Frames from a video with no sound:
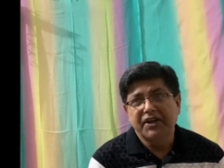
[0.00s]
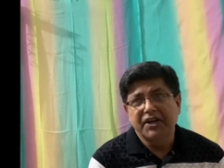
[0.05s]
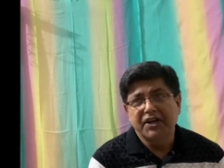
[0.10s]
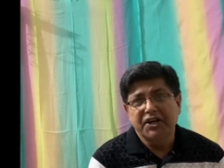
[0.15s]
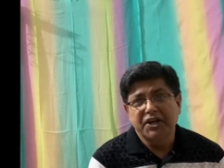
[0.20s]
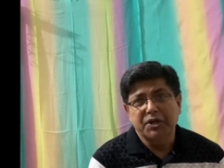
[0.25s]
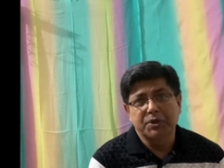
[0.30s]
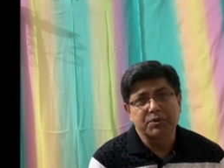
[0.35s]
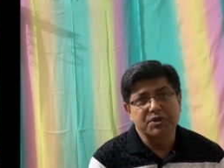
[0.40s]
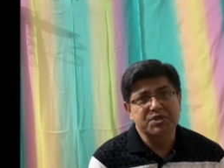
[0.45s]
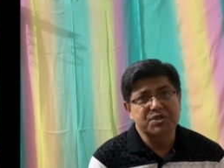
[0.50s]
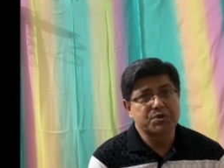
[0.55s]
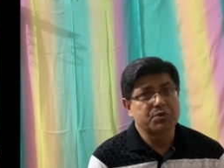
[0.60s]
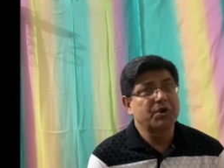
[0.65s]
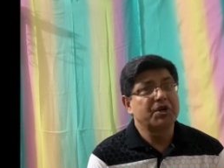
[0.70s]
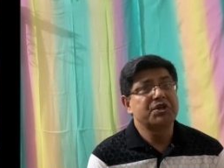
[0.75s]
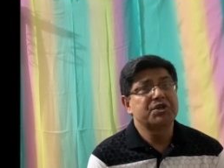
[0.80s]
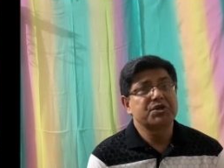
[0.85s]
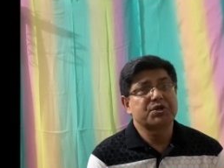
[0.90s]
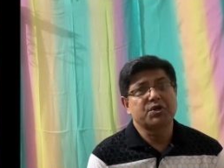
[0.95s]
it was
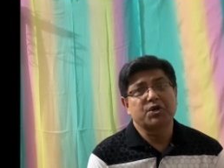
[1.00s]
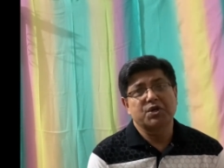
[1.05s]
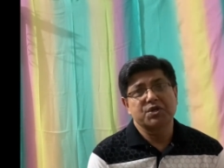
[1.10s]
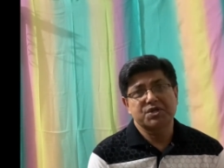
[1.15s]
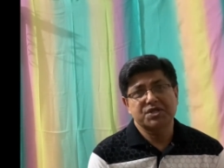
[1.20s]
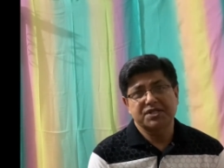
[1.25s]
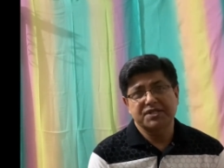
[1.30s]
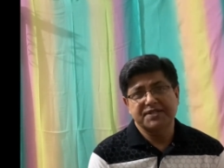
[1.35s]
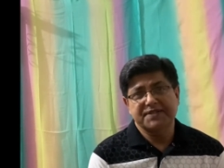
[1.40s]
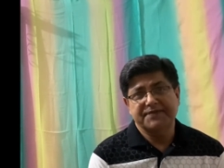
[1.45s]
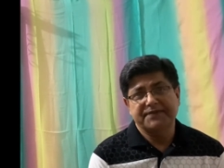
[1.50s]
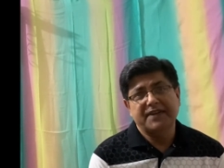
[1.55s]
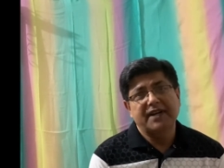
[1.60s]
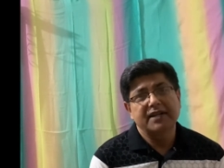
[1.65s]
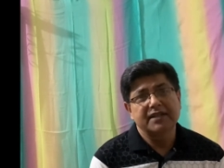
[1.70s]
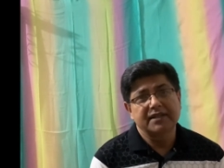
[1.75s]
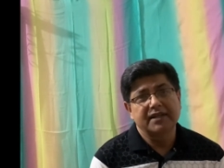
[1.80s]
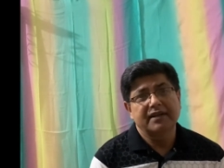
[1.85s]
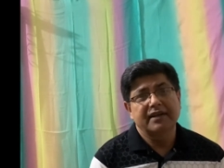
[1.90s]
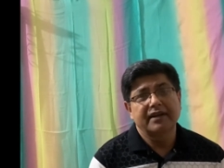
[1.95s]
going to cost his
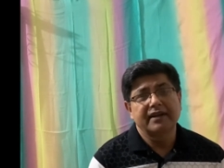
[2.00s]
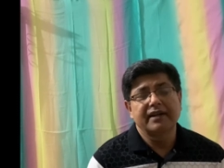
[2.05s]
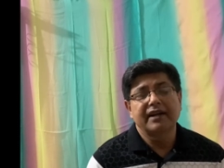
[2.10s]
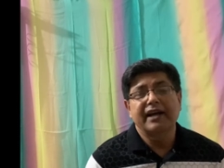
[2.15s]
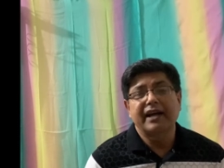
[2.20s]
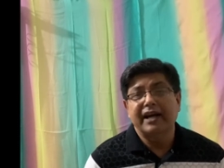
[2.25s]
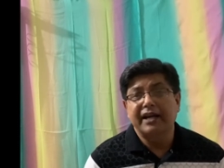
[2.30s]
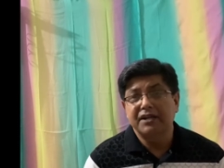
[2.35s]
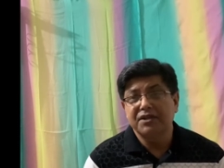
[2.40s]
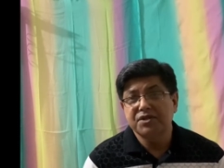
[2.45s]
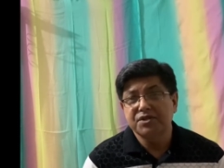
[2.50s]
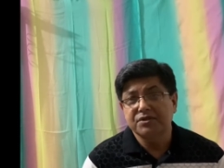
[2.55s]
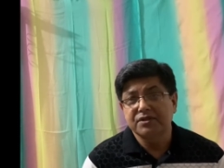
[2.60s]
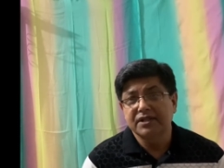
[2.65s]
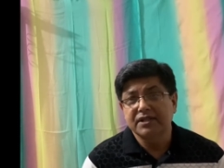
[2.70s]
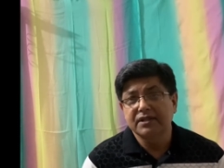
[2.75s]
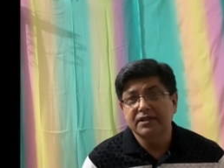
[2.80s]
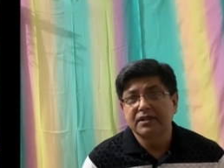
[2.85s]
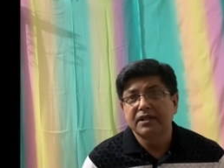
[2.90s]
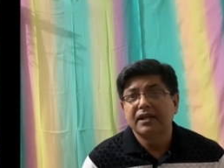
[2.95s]
father an
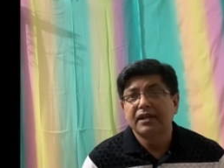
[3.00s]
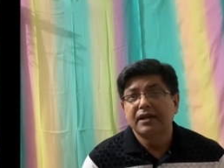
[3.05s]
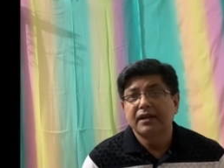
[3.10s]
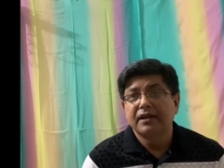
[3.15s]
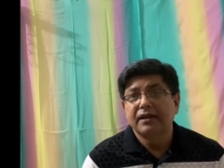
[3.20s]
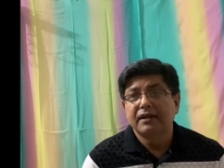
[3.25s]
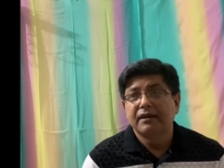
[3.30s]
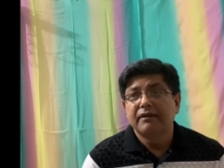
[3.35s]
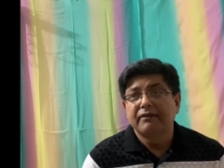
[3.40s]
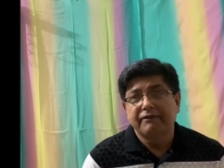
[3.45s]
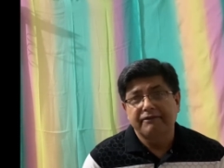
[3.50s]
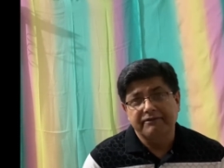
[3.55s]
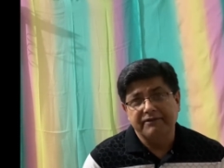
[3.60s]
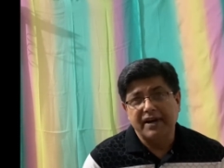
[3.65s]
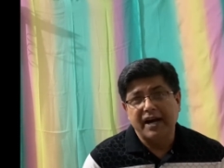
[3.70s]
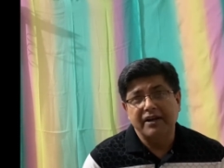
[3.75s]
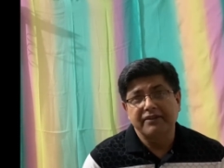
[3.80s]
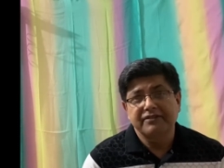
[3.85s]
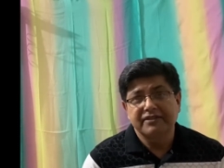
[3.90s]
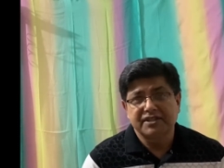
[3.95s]
additional
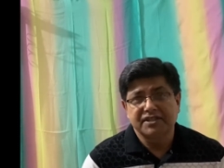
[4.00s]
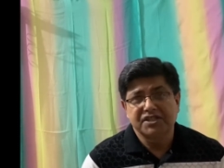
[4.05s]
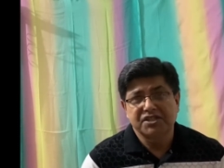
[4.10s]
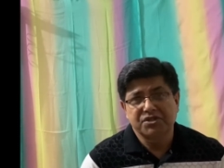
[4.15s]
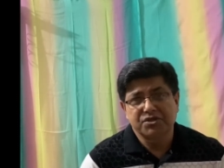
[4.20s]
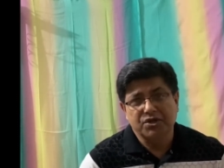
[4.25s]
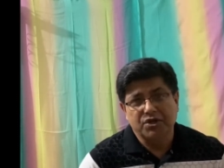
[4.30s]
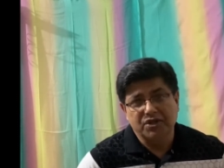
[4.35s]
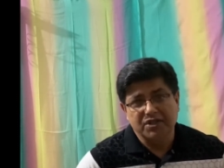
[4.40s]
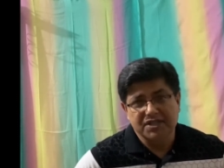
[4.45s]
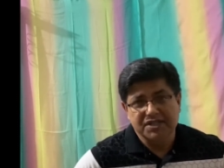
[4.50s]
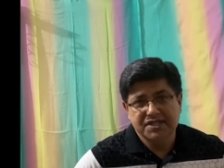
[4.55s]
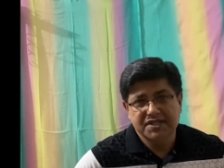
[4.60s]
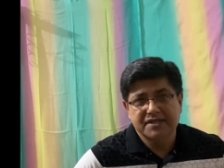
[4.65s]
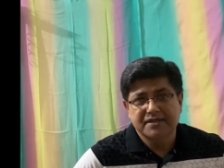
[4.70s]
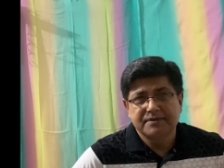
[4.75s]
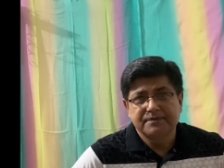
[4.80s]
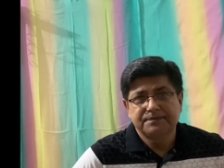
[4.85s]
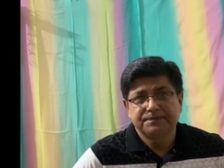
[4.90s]
$500.